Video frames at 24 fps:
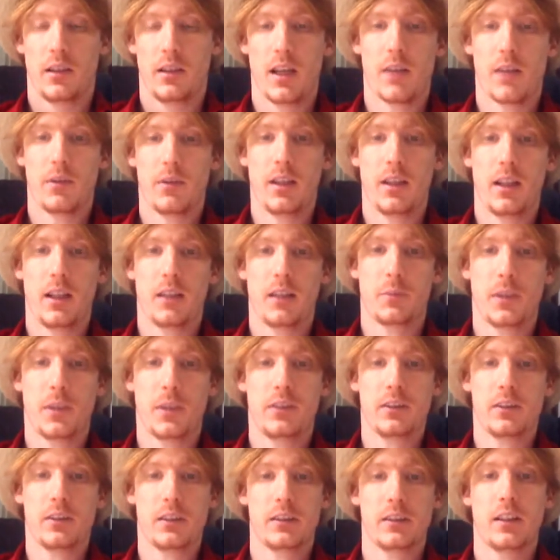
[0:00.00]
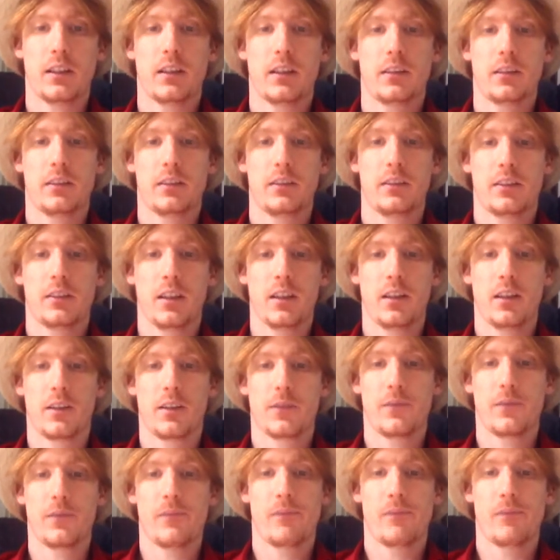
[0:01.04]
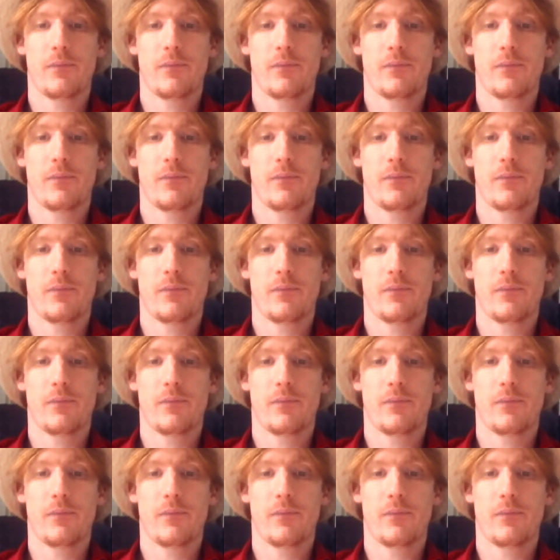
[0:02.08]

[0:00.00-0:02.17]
Yeah, and that's basically it. So